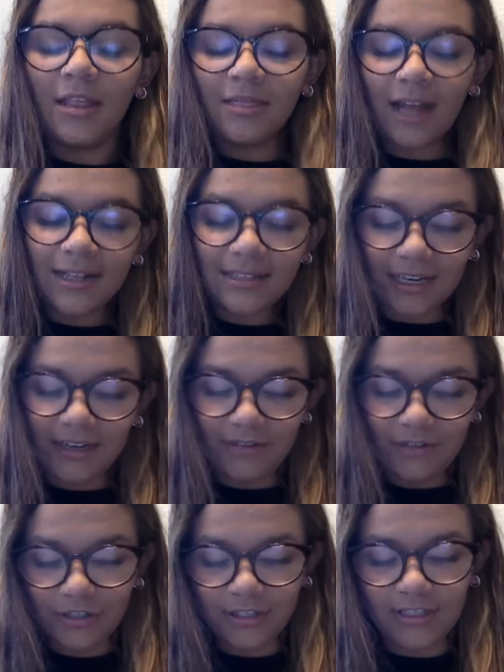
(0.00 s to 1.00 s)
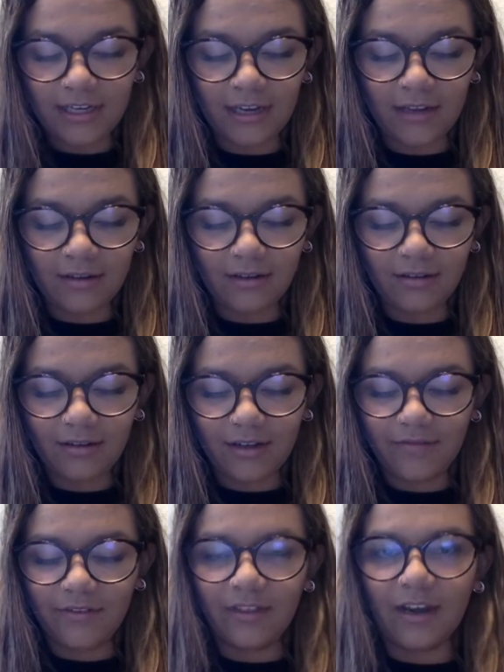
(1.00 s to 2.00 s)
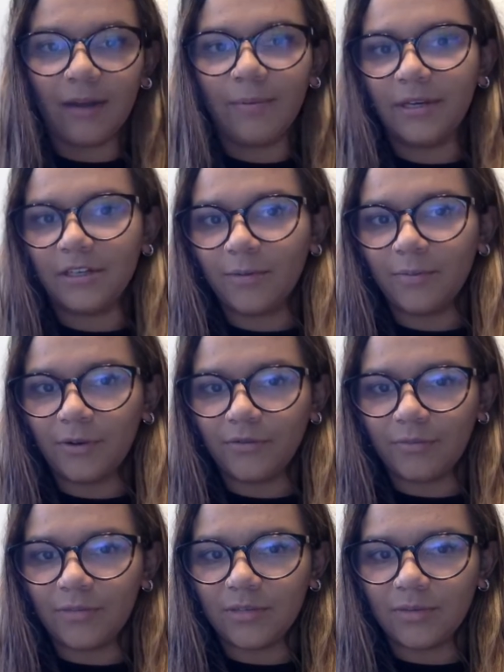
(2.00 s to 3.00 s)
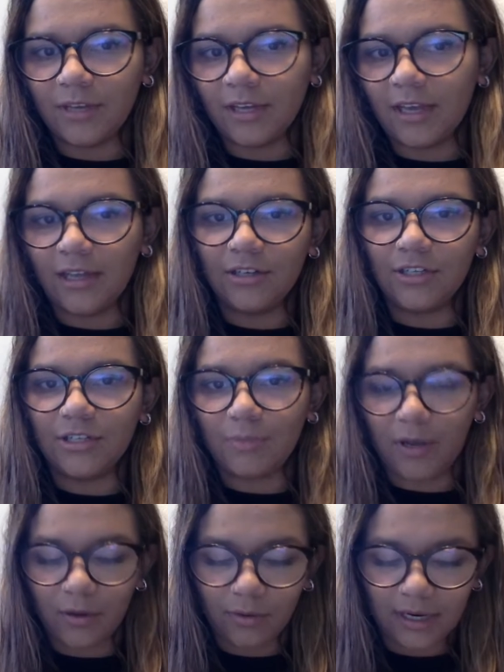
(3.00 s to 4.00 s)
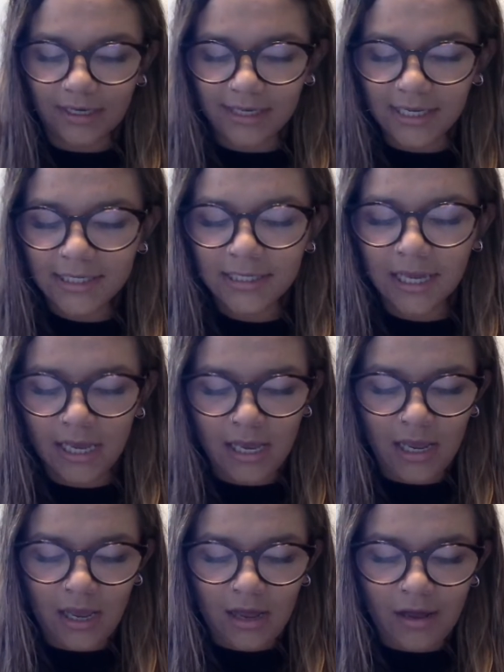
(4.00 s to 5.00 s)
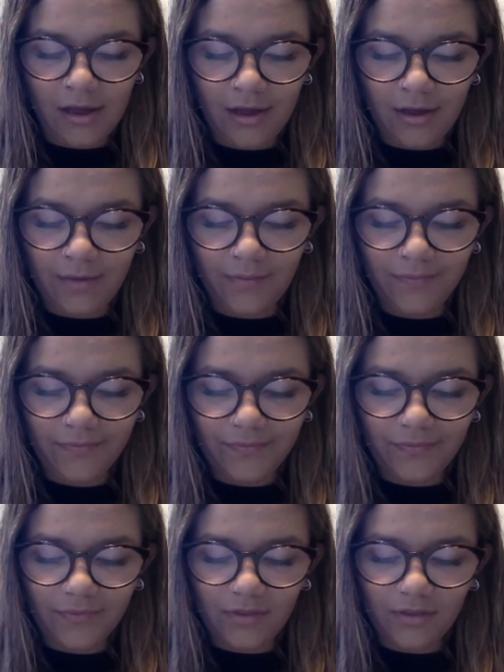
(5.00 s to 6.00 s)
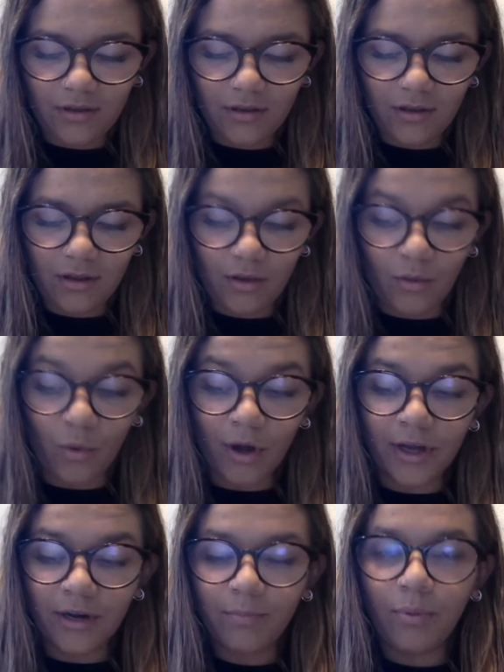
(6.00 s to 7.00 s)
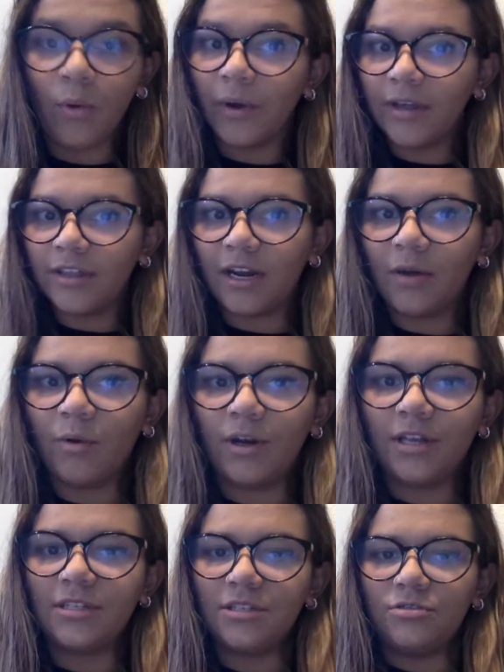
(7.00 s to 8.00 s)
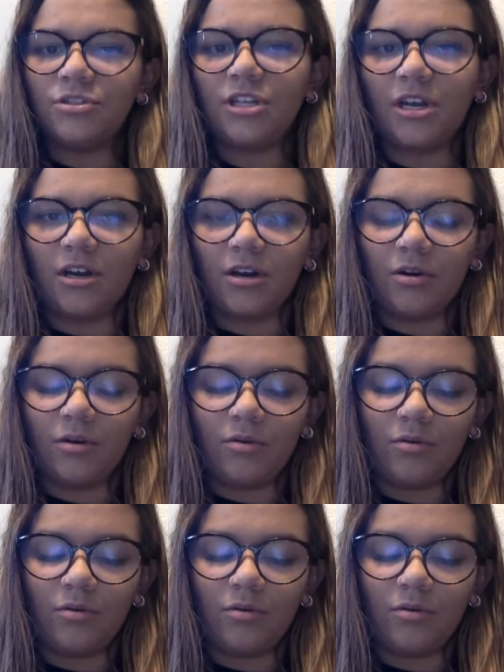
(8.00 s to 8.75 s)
that's kind of interesting and kind of thing that I picked up on from this week. Again, just my own ideas. Um, One point that I wanted to share,